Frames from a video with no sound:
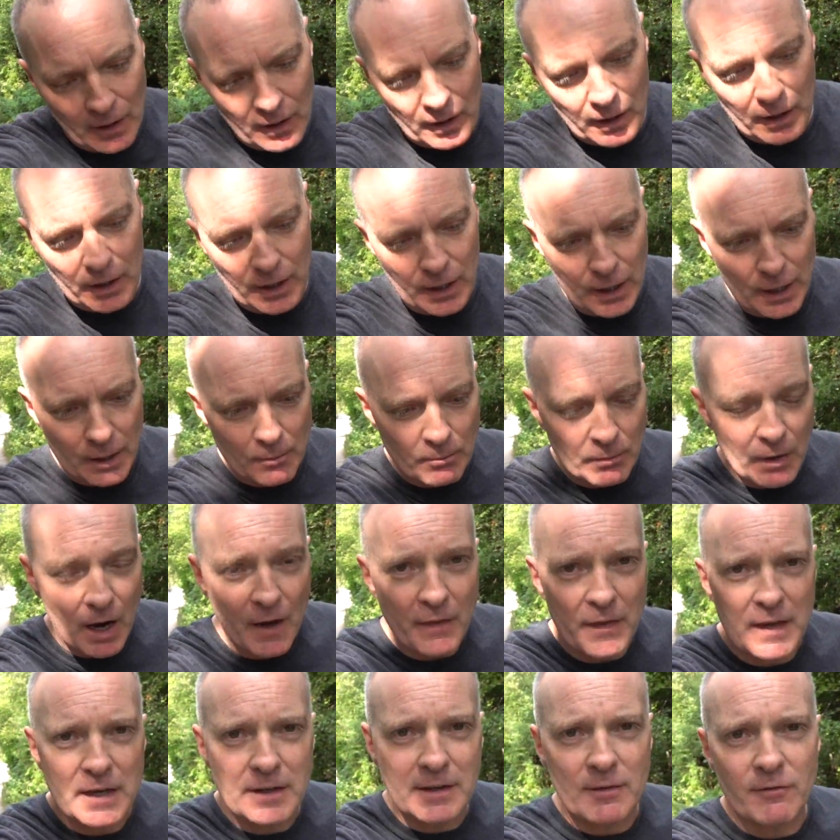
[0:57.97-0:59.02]

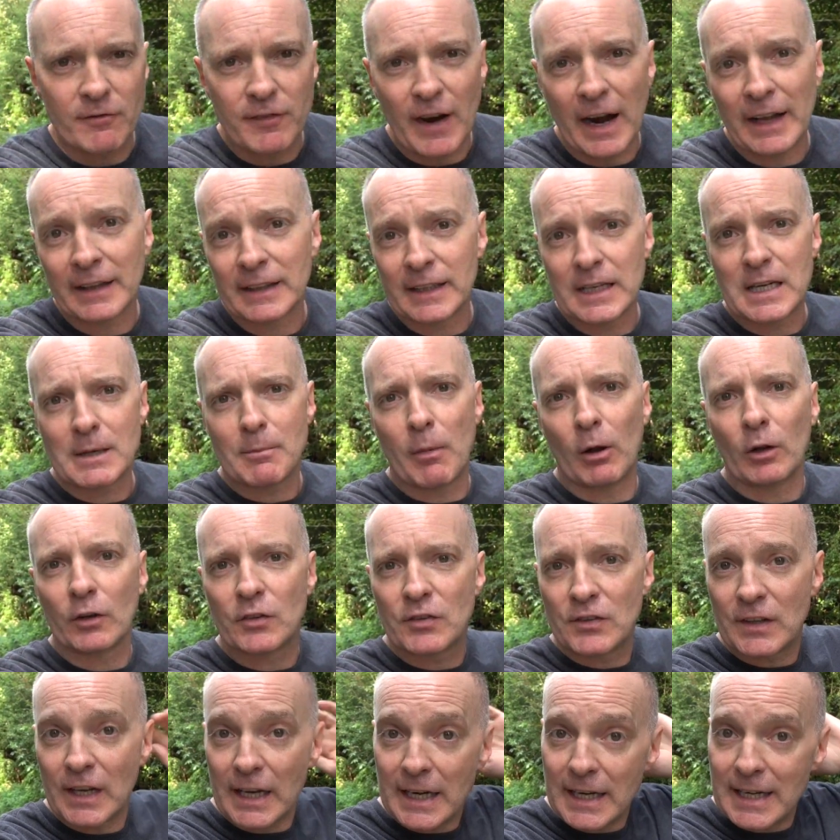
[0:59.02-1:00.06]
And they finally
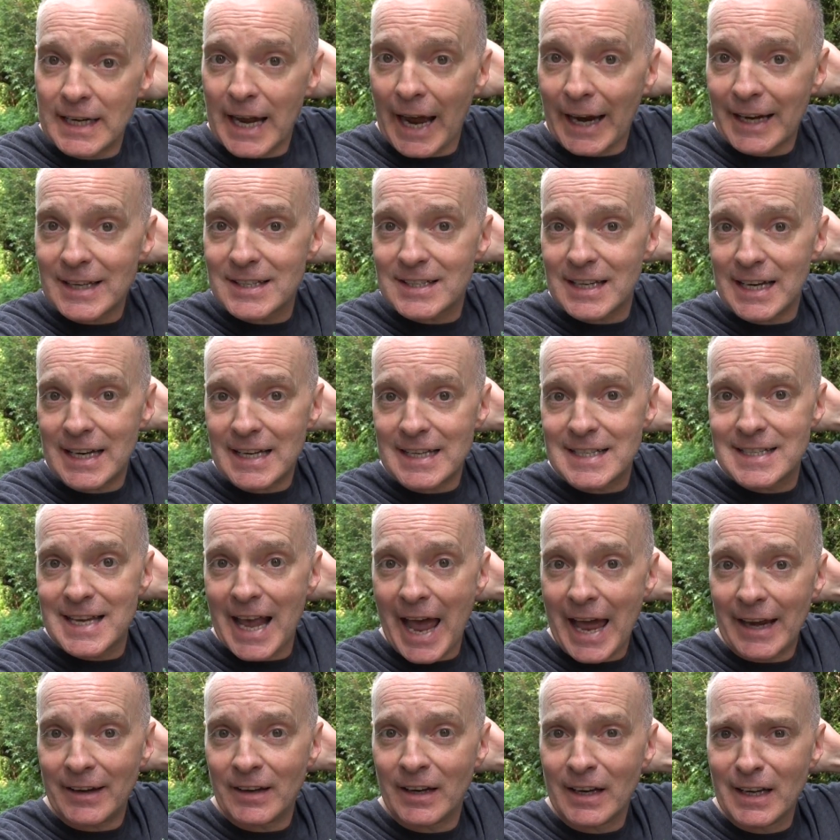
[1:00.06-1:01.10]
demolished it in
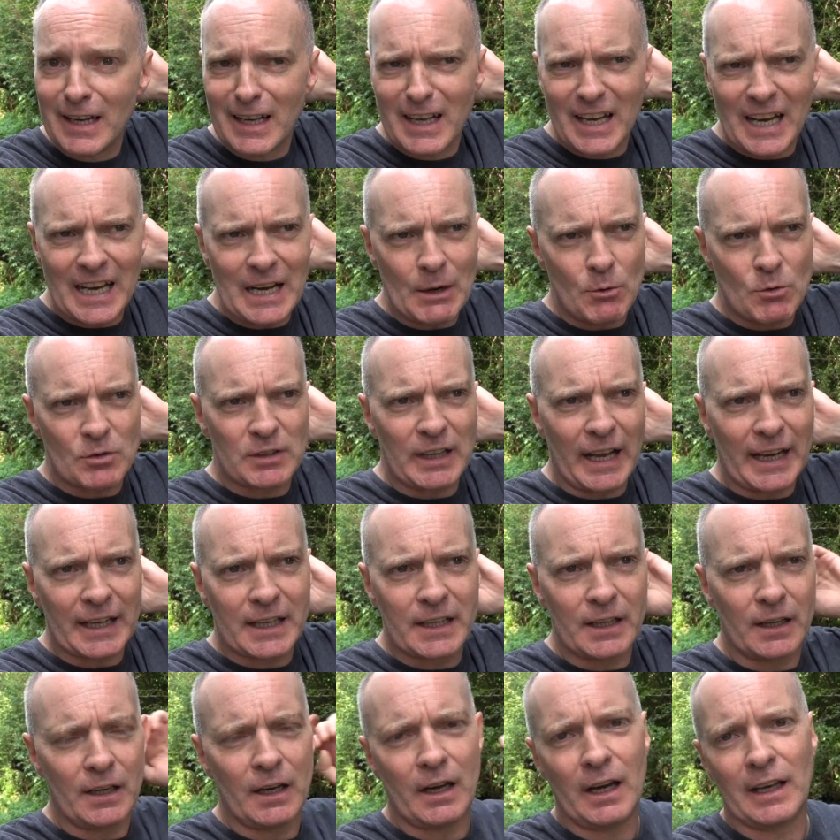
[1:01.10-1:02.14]
1910, and it was like
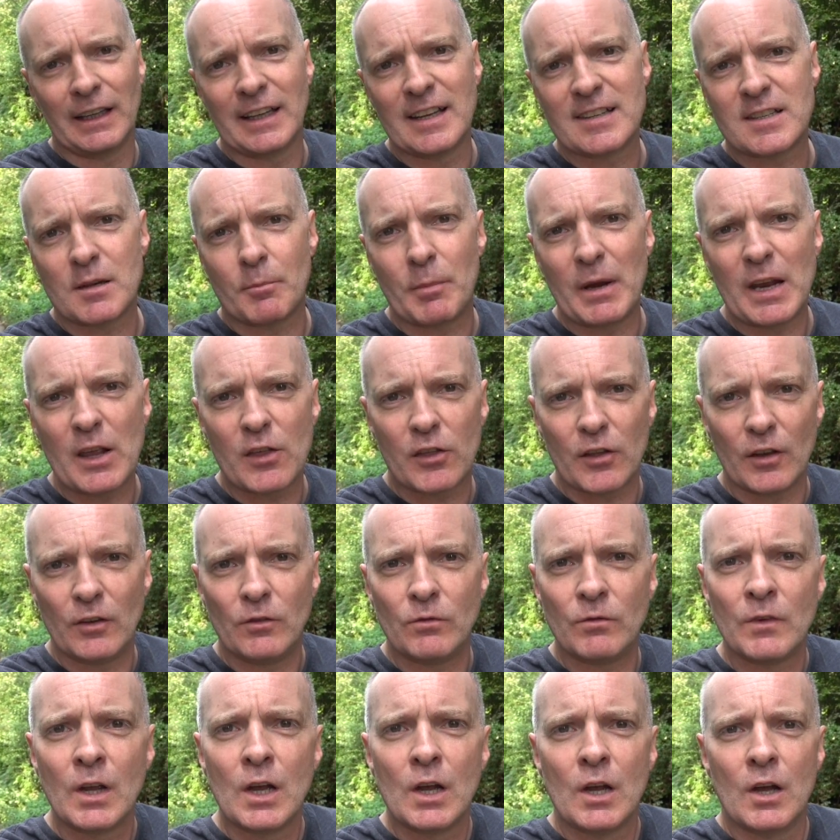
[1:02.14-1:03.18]
a
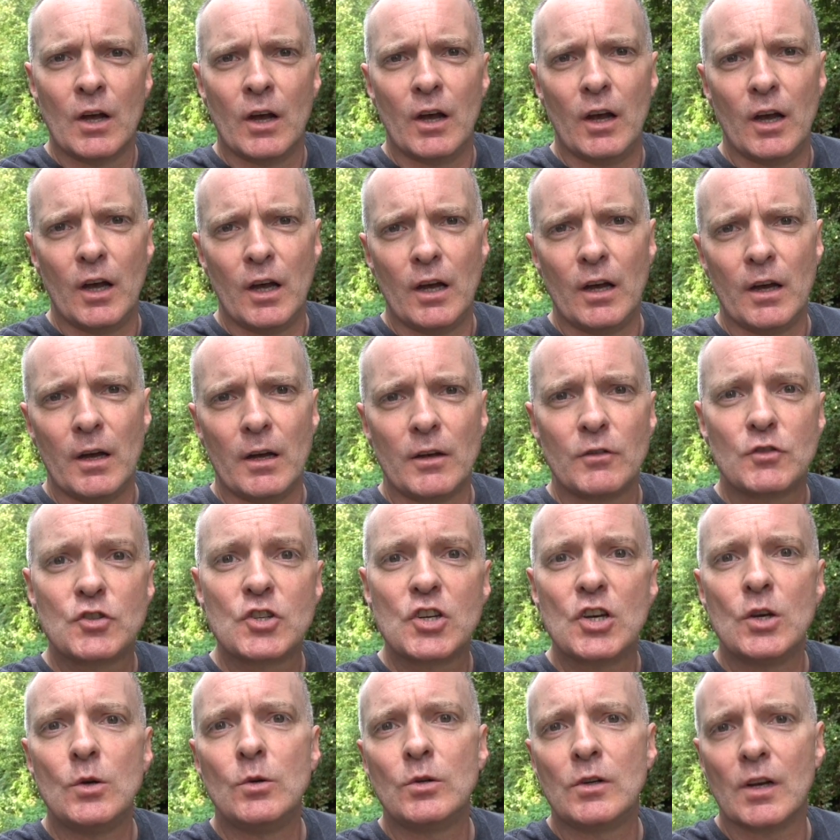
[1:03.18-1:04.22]
Elizabethan
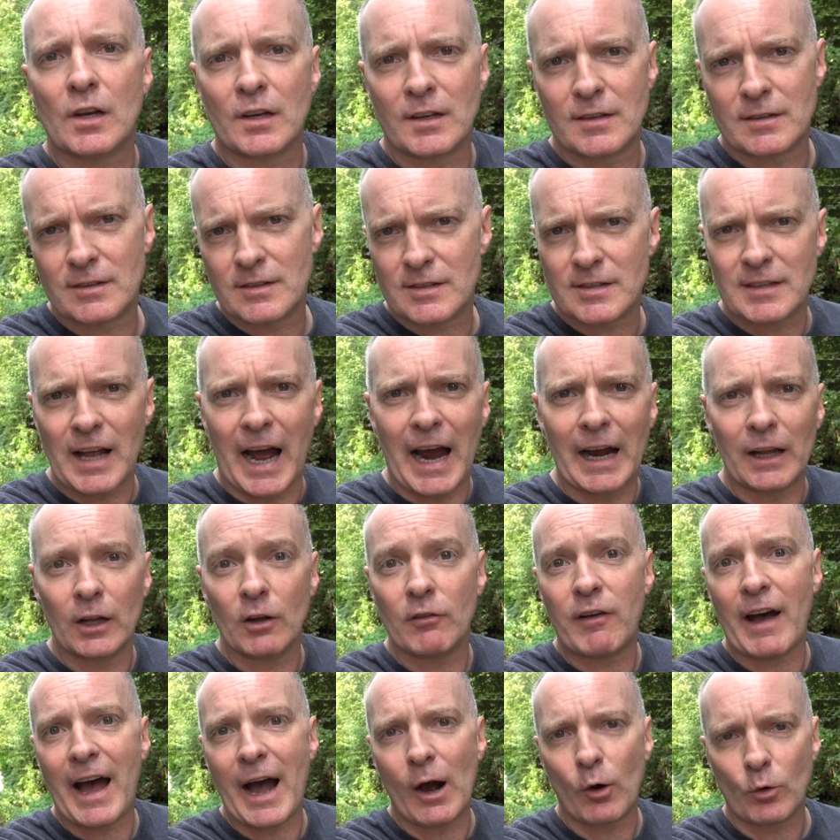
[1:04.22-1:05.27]
Tudor style
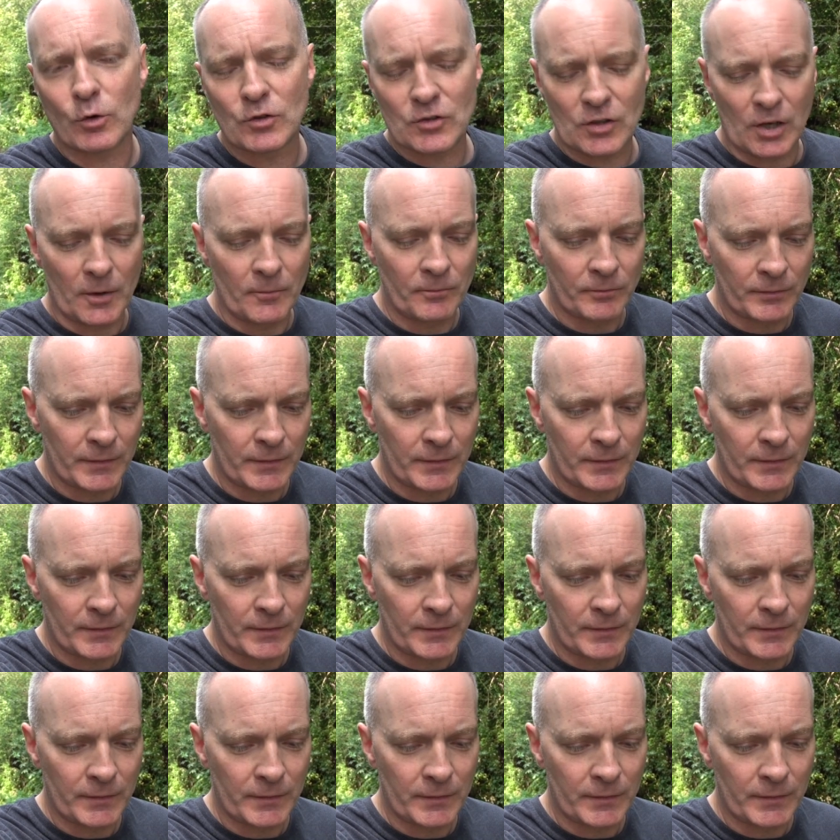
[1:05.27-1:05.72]
of house.